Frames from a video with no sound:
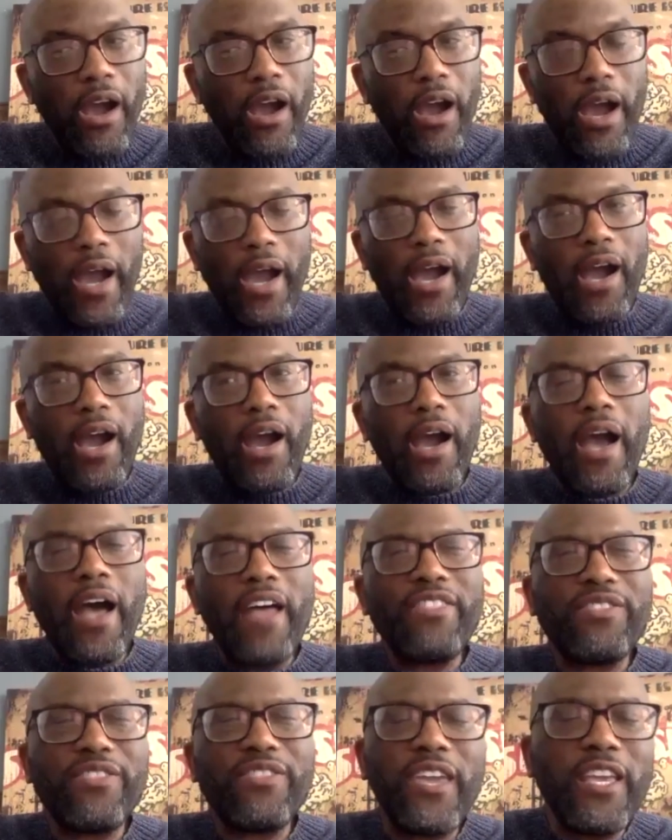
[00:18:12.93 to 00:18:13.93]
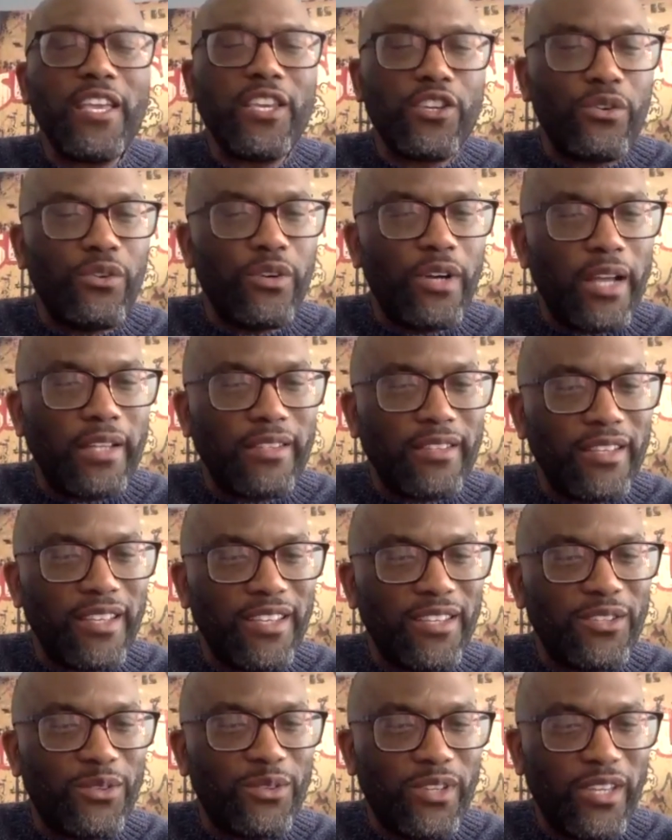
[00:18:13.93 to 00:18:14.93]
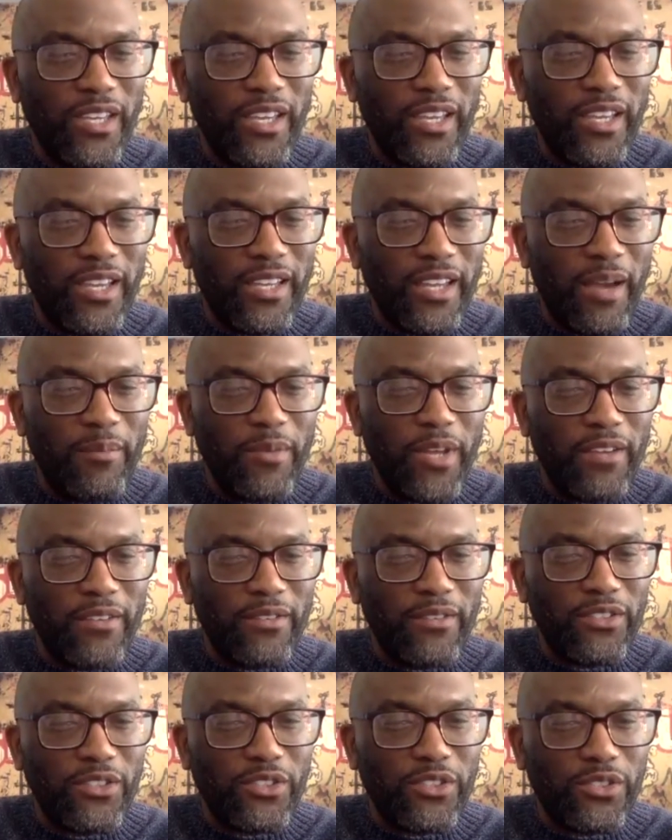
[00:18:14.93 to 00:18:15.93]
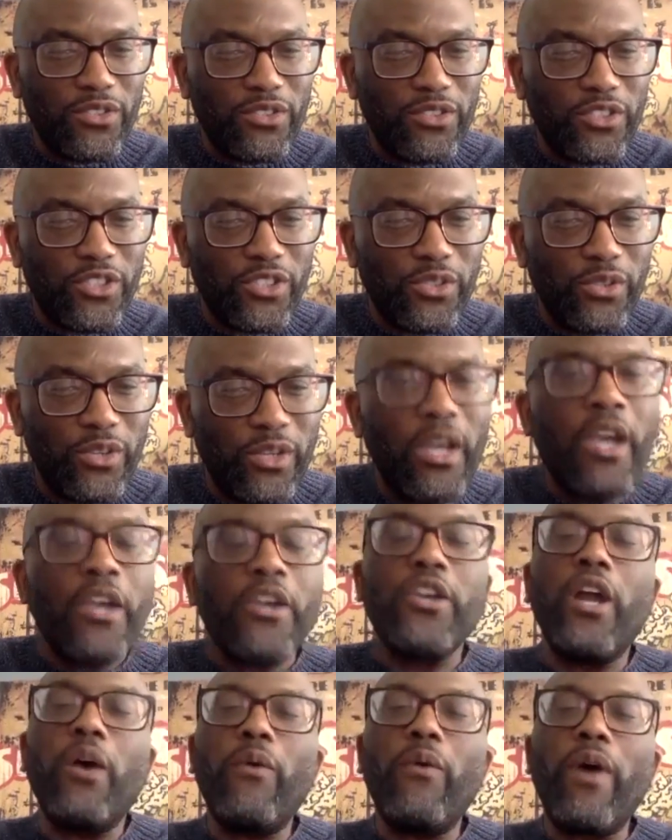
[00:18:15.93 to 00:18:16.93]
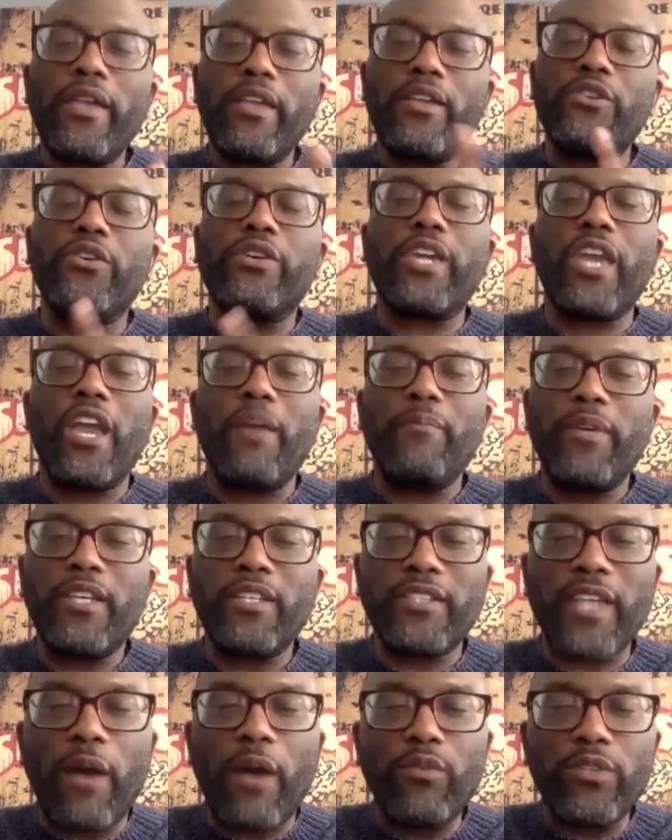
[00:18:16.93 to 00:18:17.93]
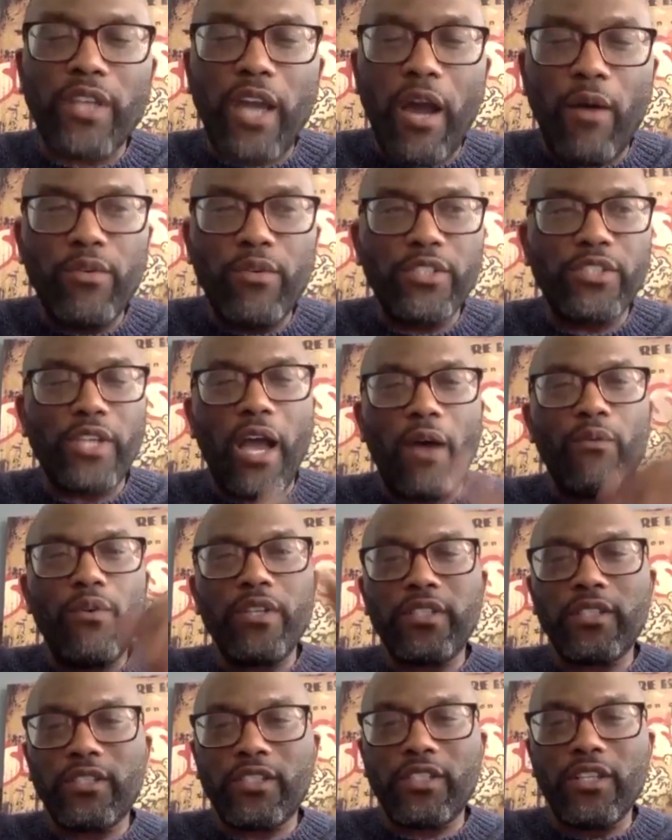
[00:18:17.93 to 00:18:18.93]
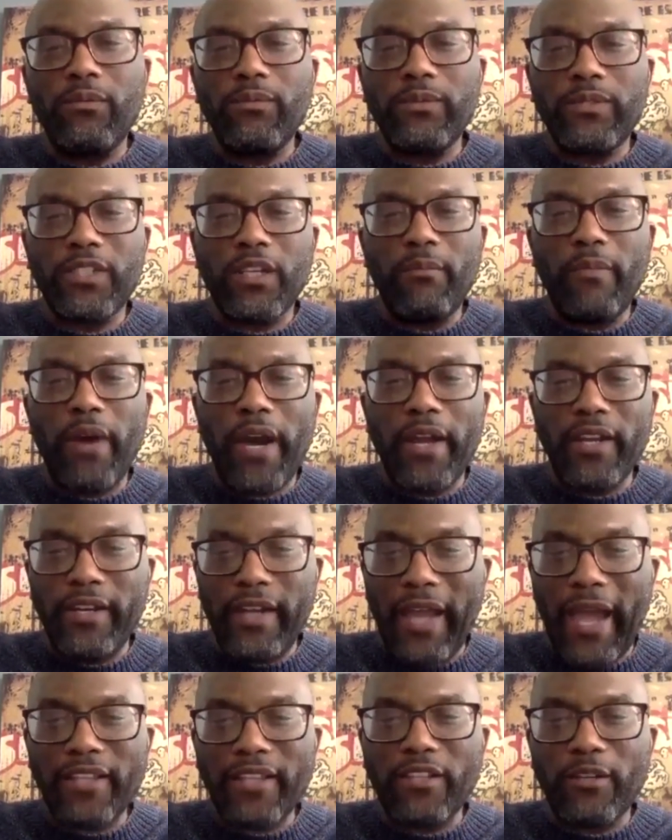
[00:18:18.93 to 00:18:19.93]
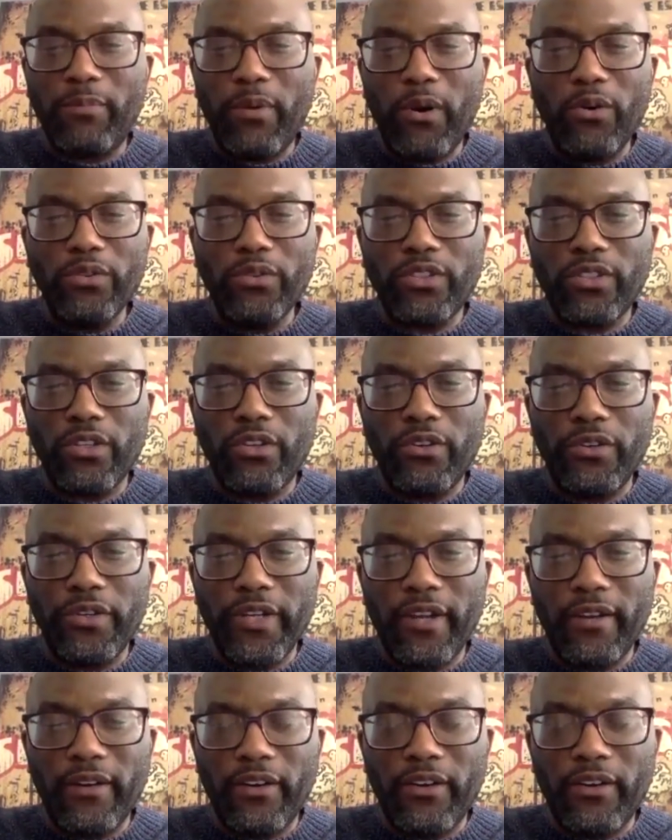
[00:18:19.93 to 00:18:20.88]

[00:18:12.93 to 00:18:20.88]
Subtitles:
I think you can. I'm not sure. You know what? You can, because I was somebody, an actor, post on their